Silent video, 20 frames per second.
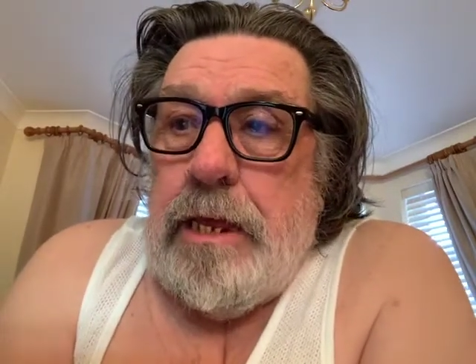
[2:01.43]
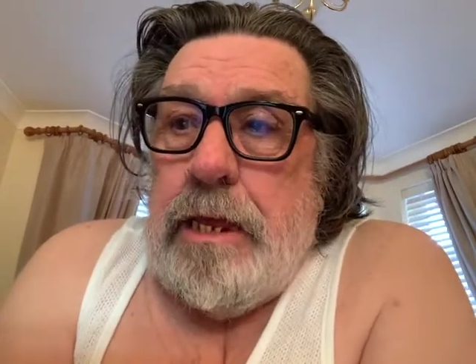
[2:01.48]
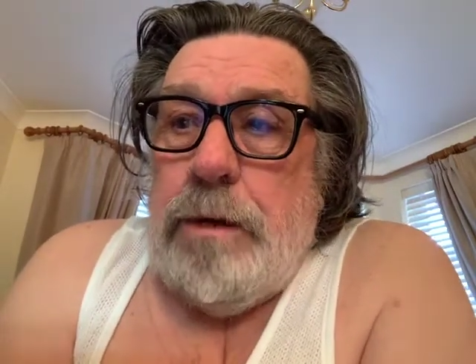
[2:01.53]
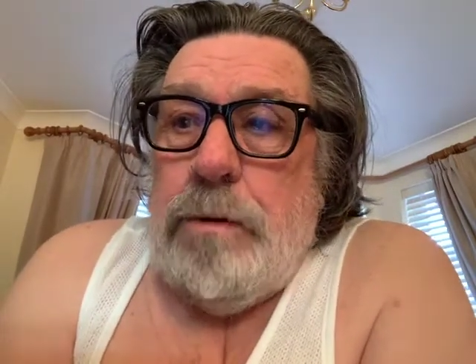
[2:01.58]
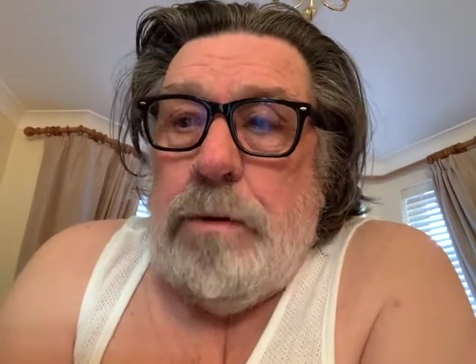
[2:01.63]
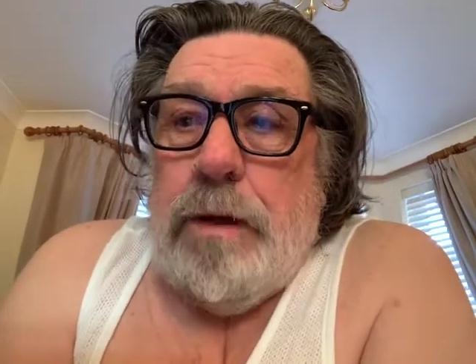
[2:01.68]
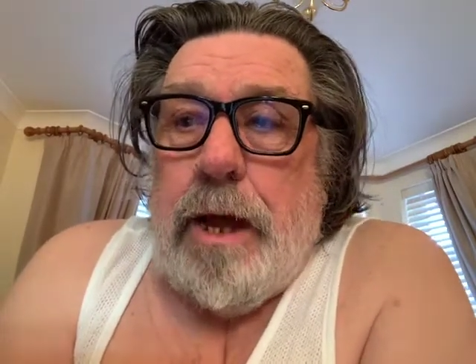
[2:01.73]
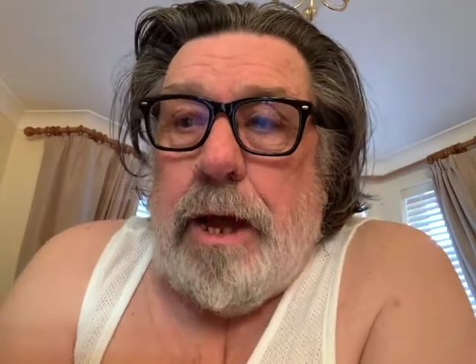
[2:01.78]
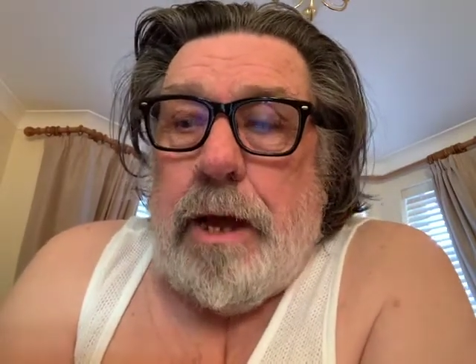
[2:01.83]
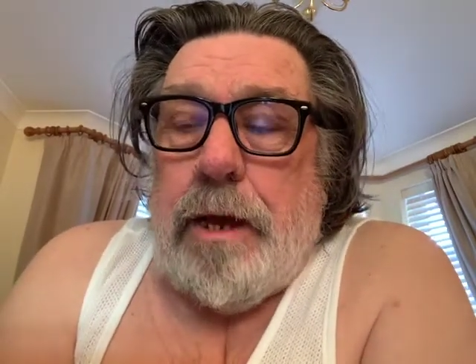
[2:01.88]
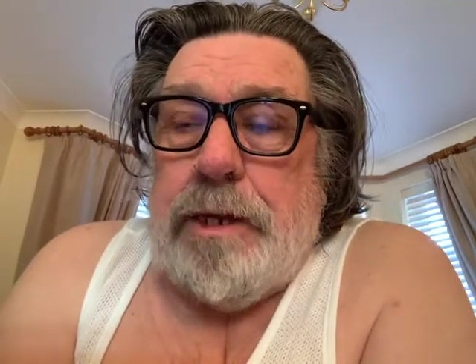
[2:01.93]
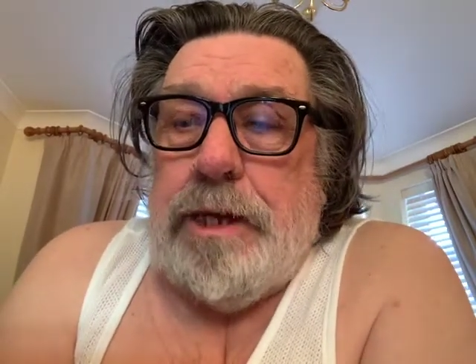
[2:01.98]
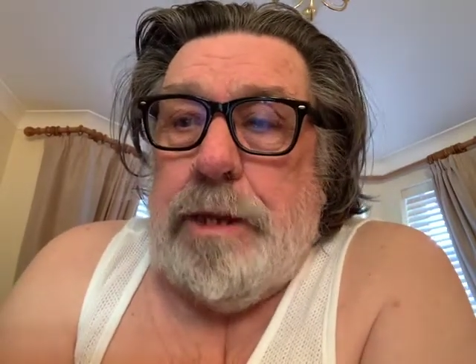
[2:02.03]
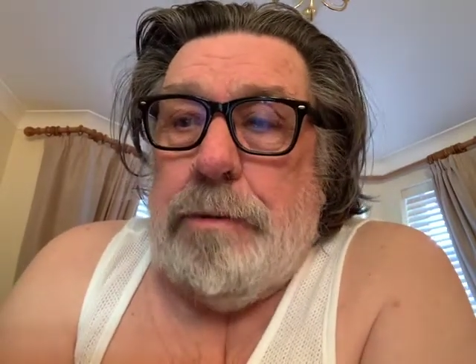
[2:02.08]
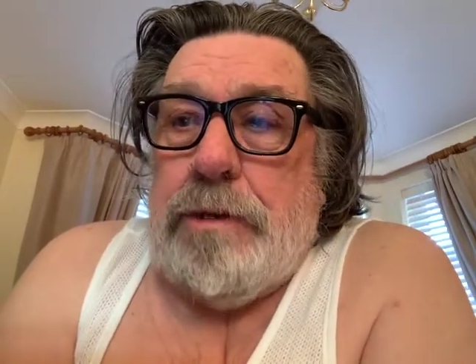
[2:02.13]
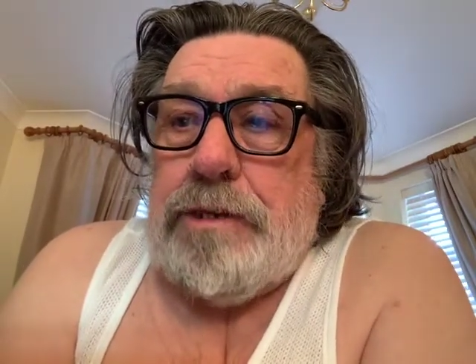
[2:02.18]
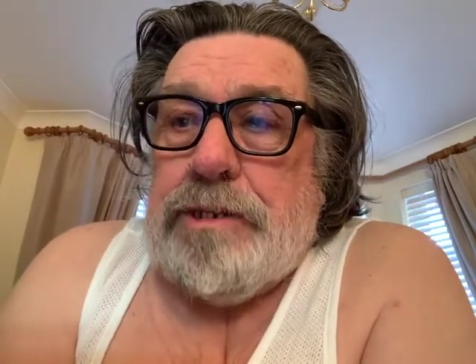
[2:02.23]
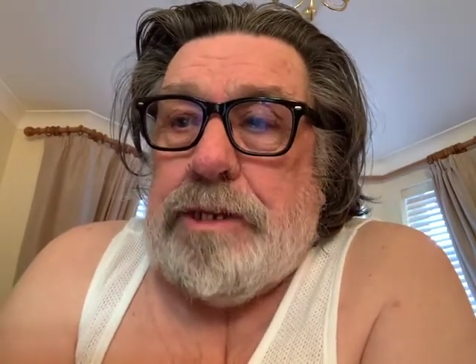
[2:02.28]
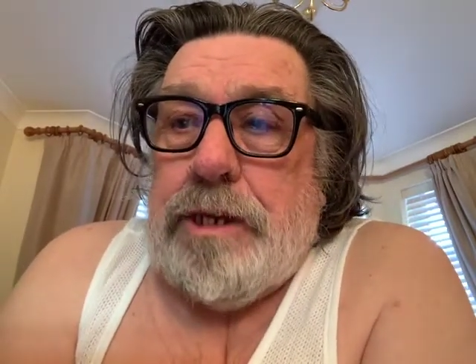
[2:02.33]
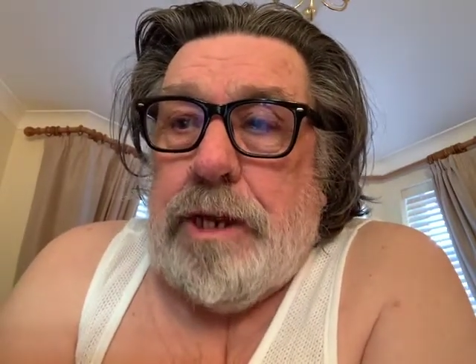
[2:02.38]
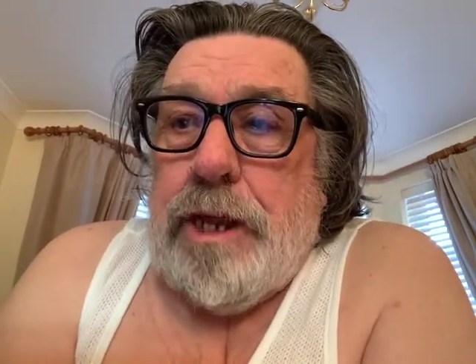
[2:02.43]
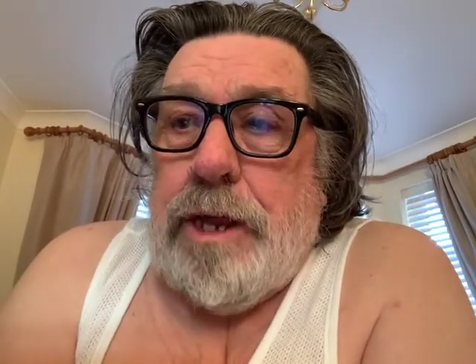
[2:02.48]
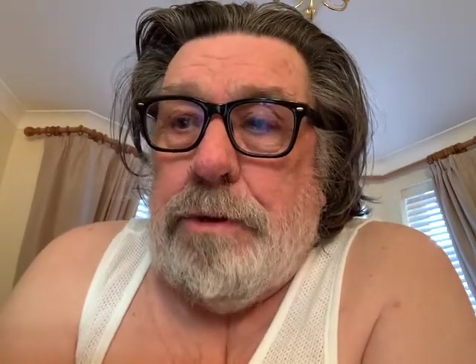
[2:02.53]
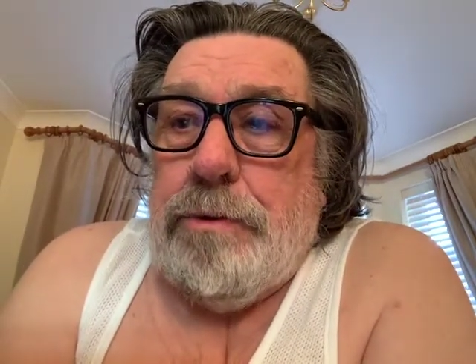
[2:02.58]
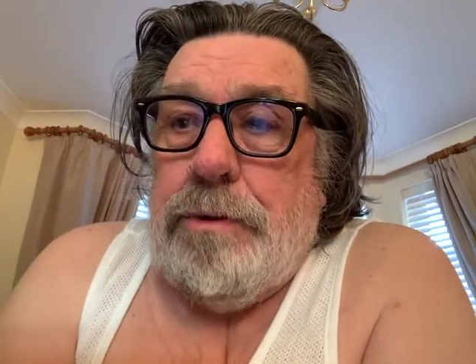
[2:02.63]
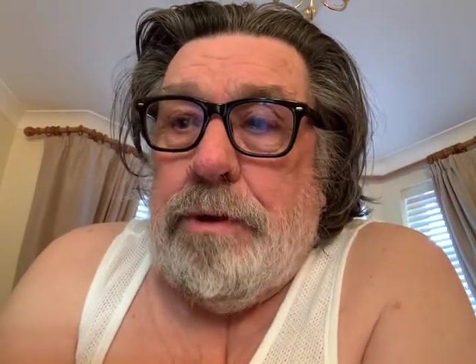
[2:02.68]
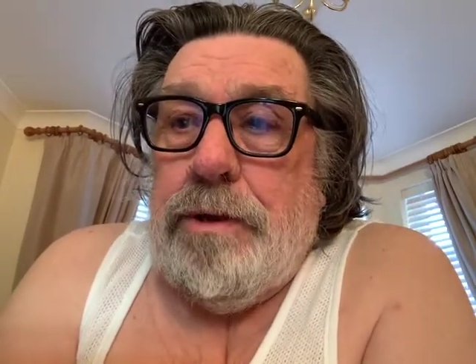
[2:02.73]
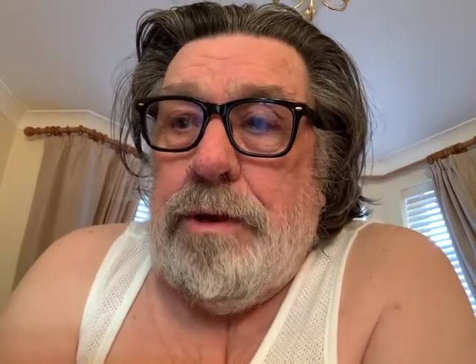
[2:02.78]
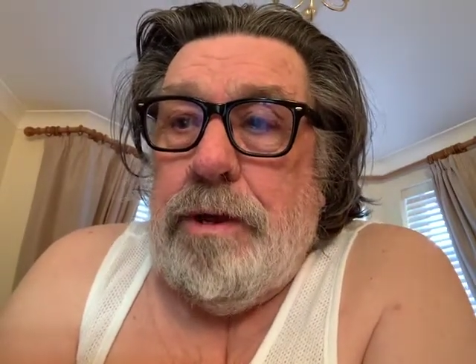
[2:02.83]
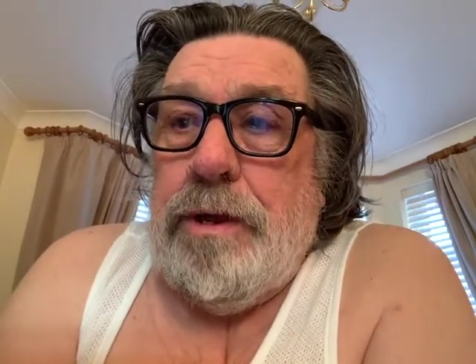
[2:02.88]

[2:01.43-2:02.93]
What, you want to do?